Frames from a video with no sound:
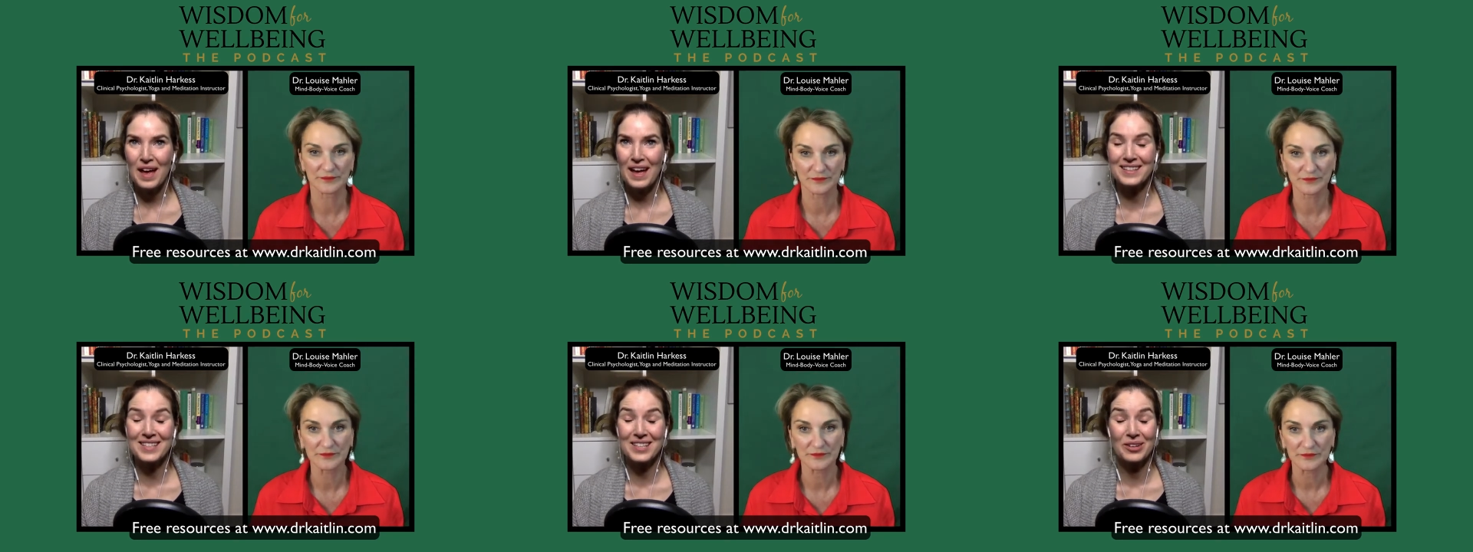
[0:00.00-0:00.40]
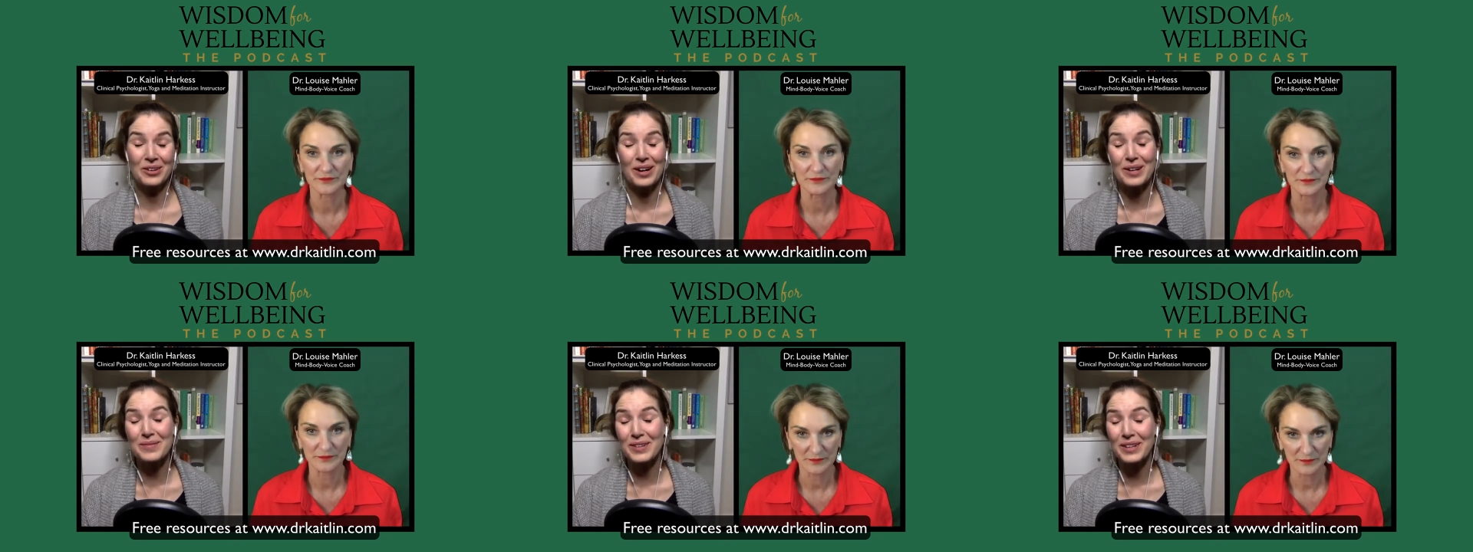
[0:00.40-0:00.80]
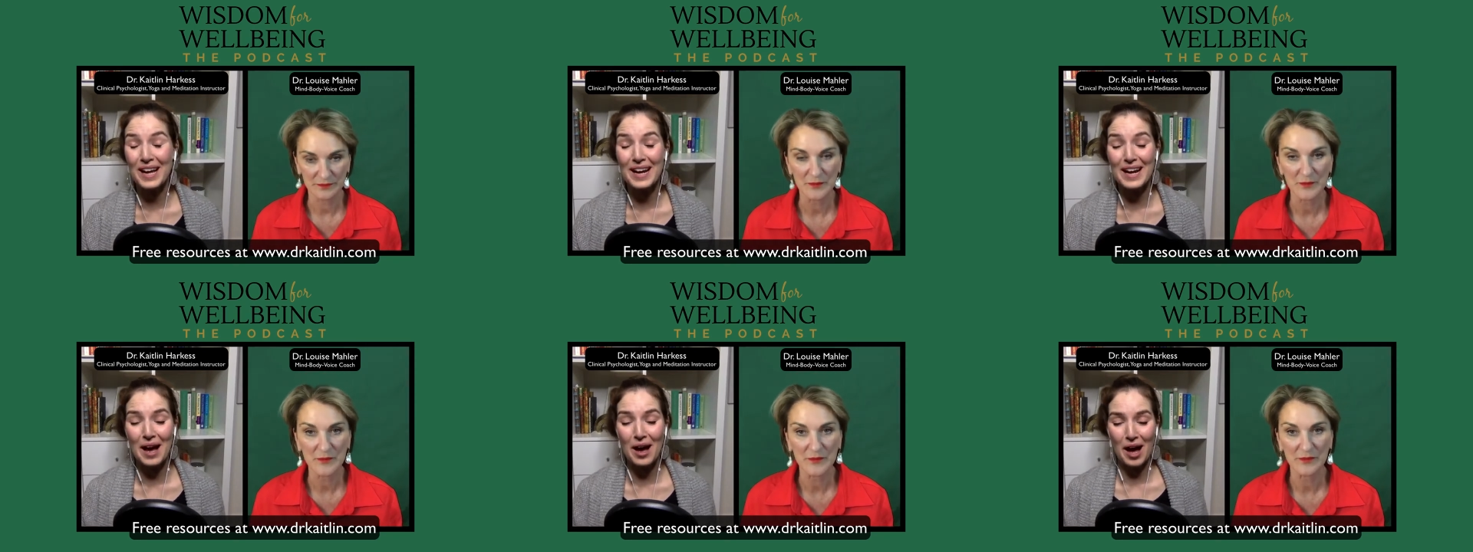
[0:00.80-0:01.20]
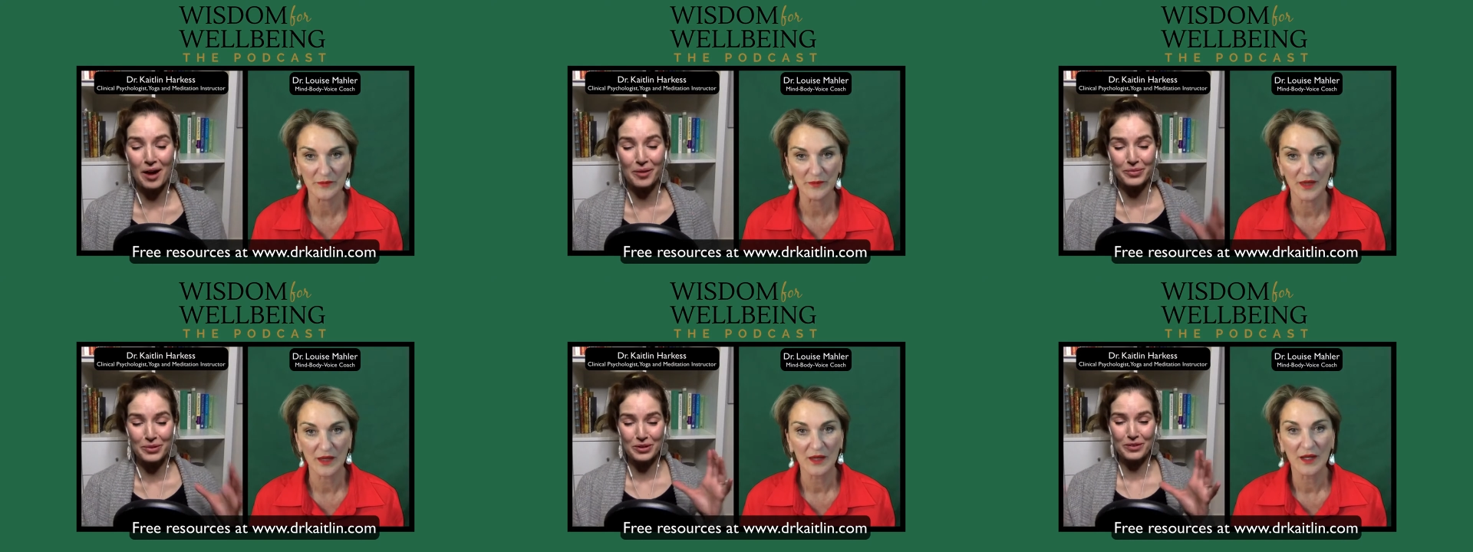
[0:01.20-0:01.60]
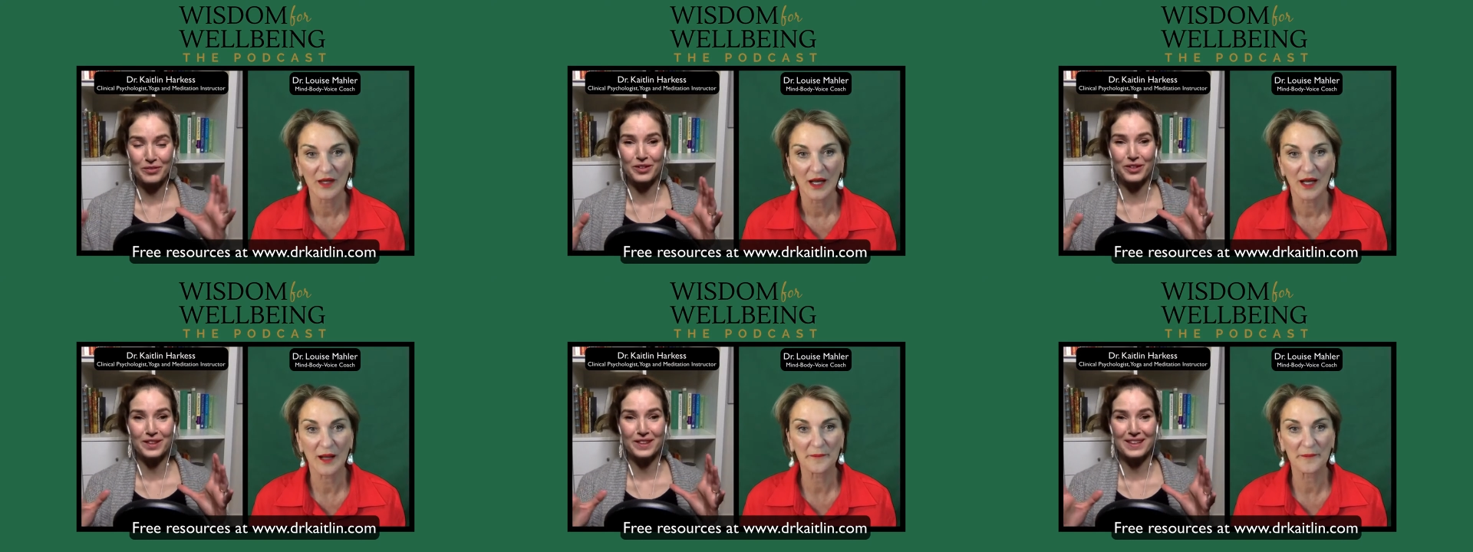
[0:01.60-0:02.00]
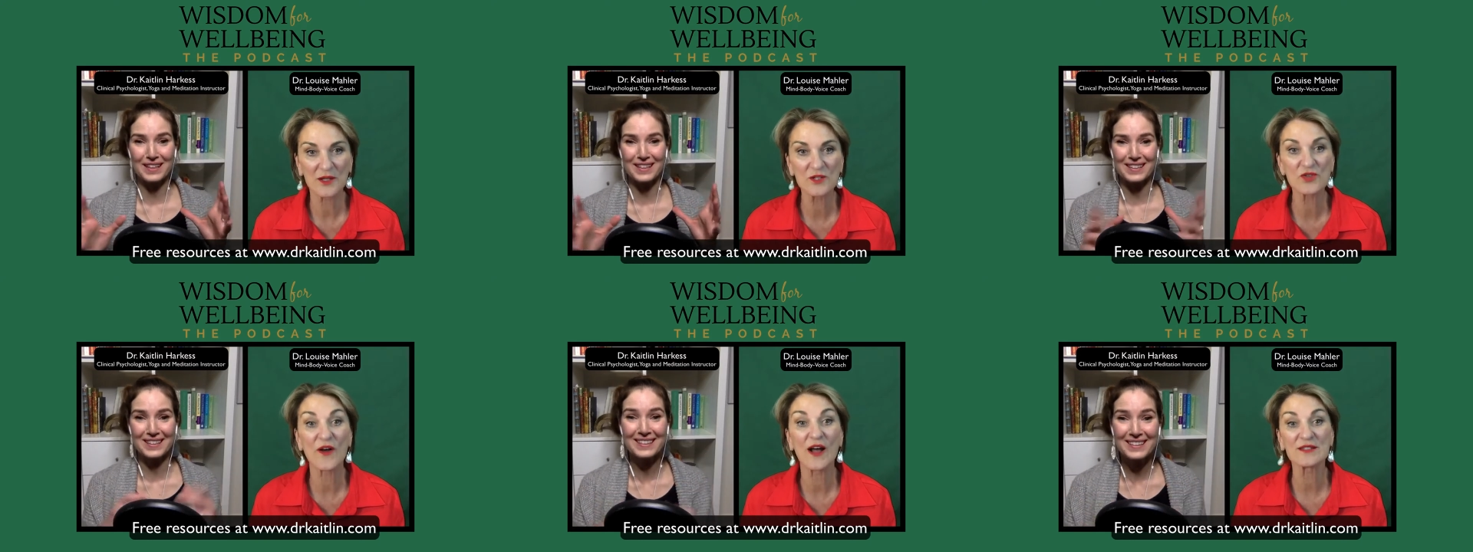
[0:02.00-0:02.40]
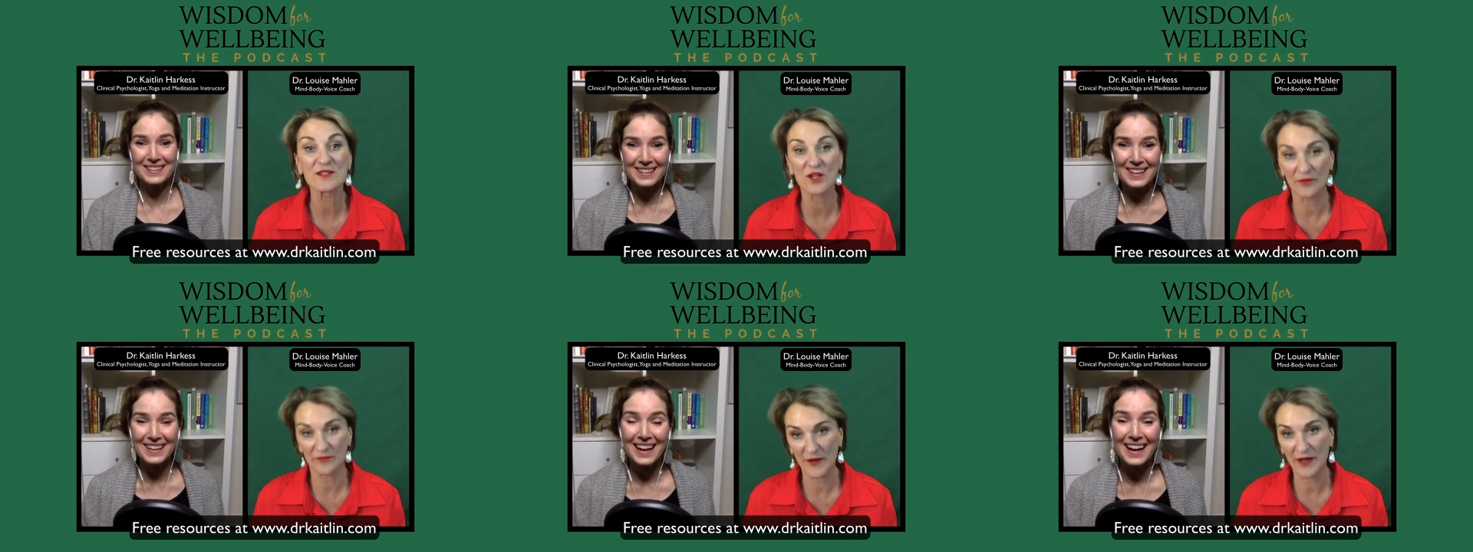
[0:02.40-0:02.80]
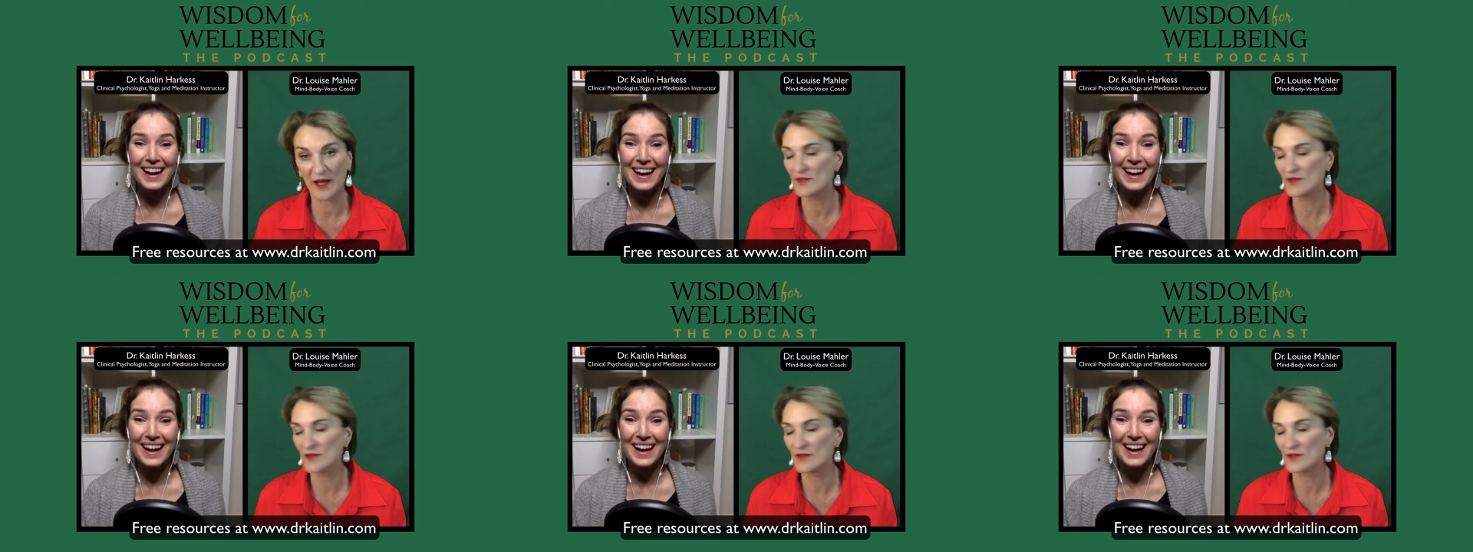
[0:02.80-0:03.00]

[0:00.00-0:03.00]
Speaker 1: That's incredible. And how, how beautiful. Um, the